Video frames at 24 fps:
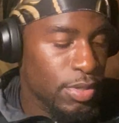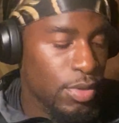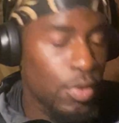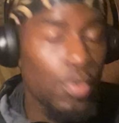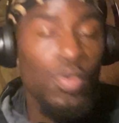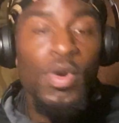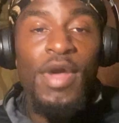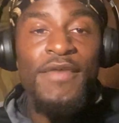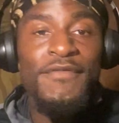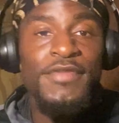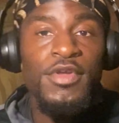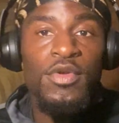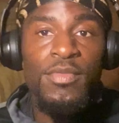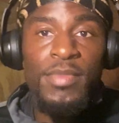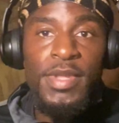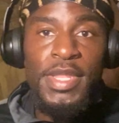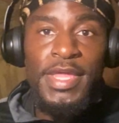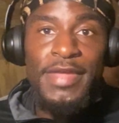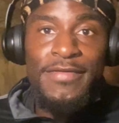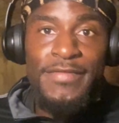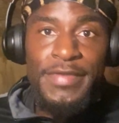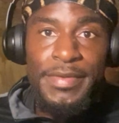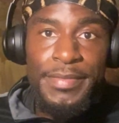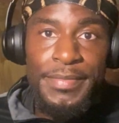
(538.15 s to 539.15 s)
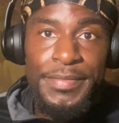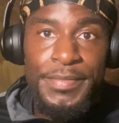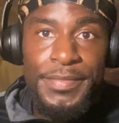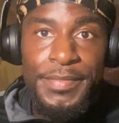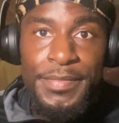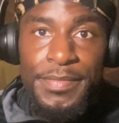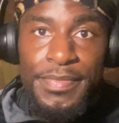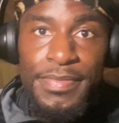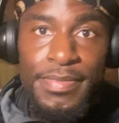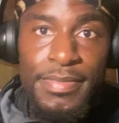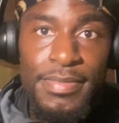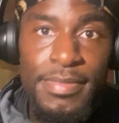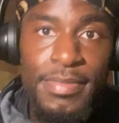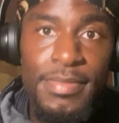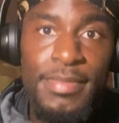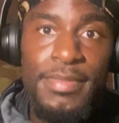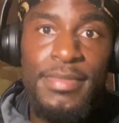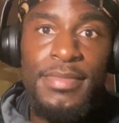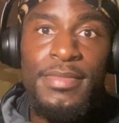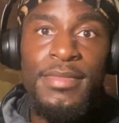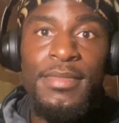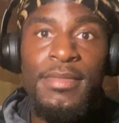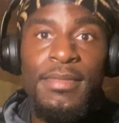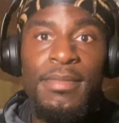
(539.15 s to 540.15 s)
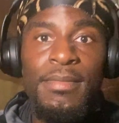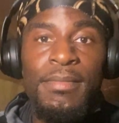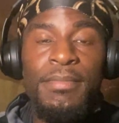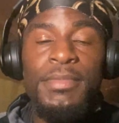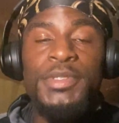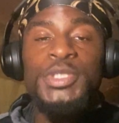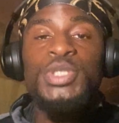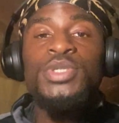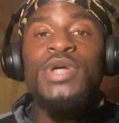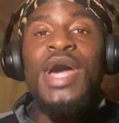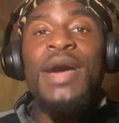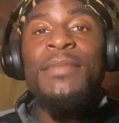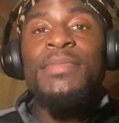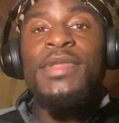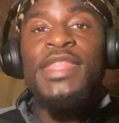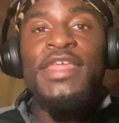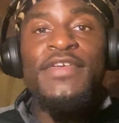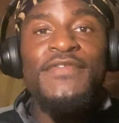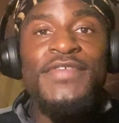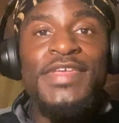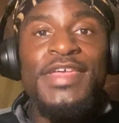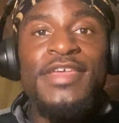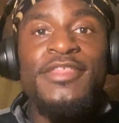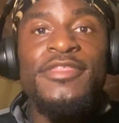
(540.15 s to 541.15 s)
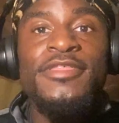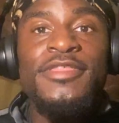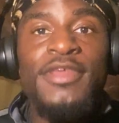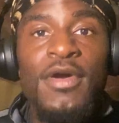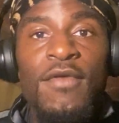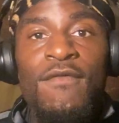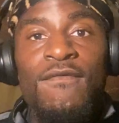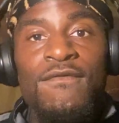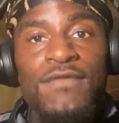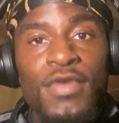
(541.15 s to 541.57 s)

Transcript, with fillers: Whoever you believe in. But you gotta believe in yourself